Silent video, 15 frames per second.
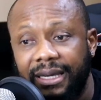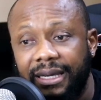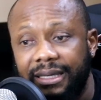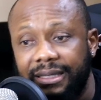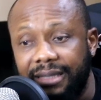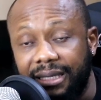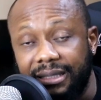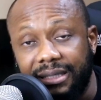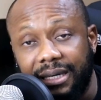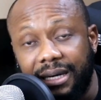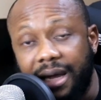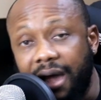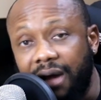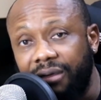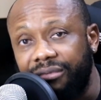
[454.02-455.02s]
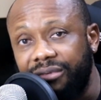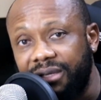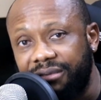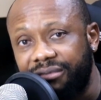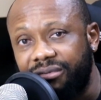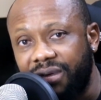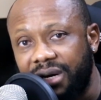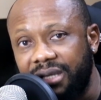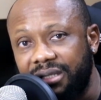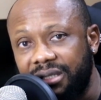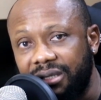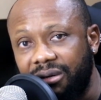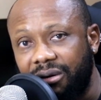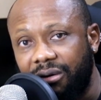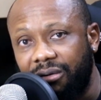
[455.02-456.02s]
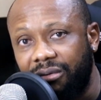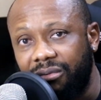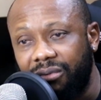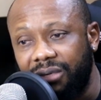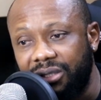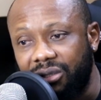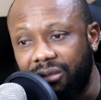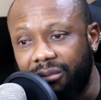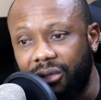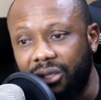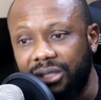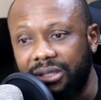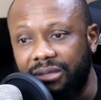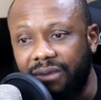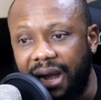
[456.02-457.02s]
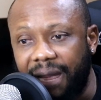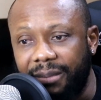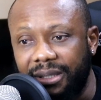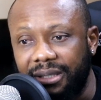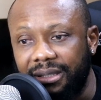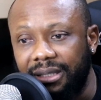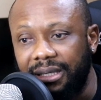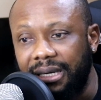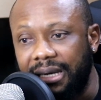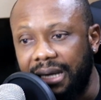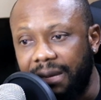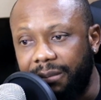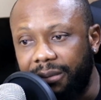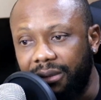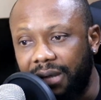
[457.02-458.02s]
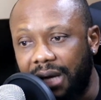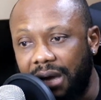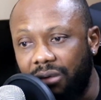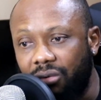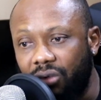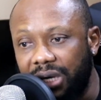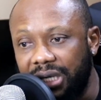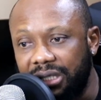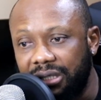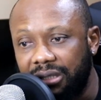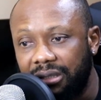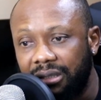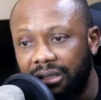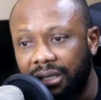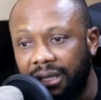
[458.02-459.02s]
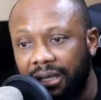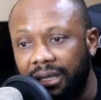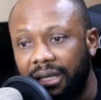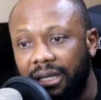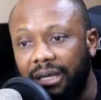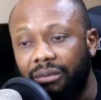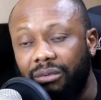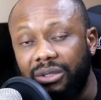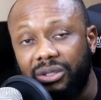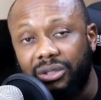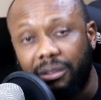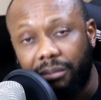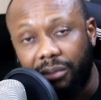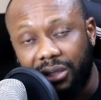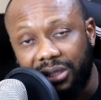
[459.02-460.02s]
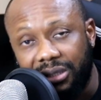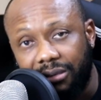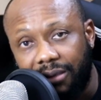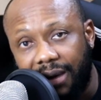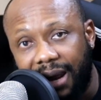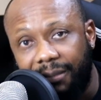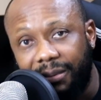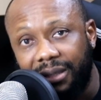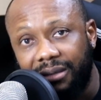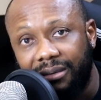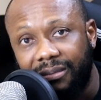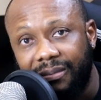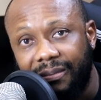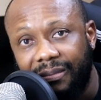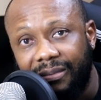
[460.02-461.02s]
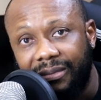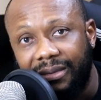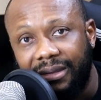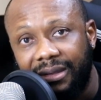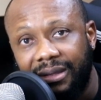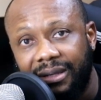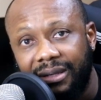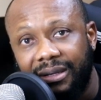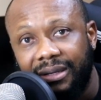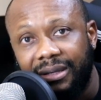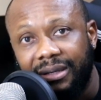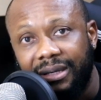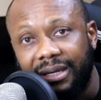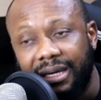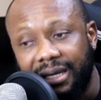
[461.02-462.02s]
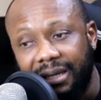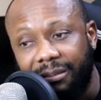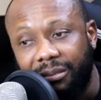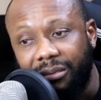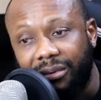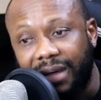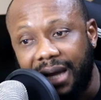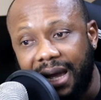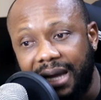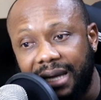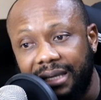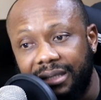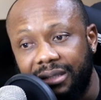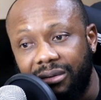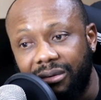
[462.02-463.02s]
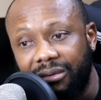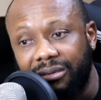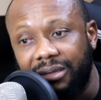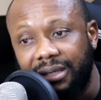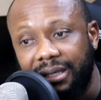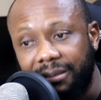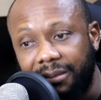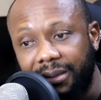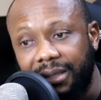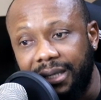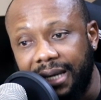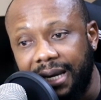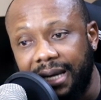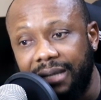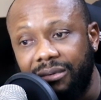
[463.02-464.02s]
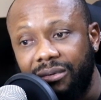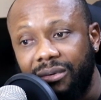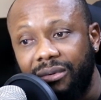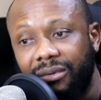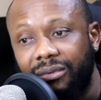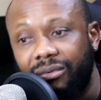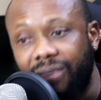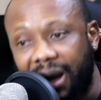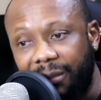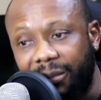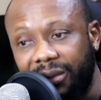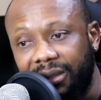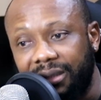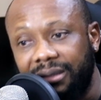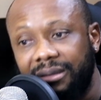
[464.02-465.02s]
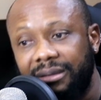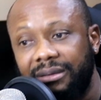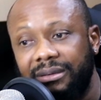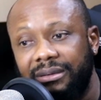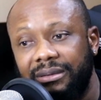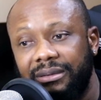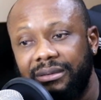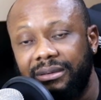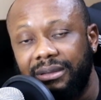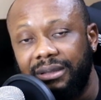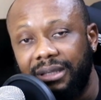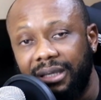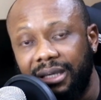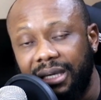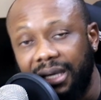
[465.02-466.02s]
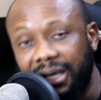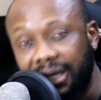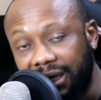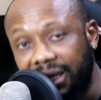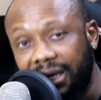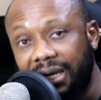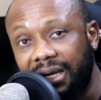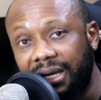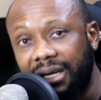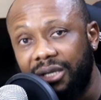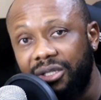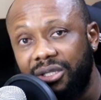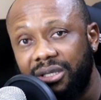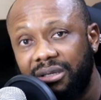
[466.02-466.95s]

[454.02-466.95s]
there's a lot of difference you know when somebody's rapping in the nepal language and when somebody's rapping a nepal guy you know a nepal guy rapping in english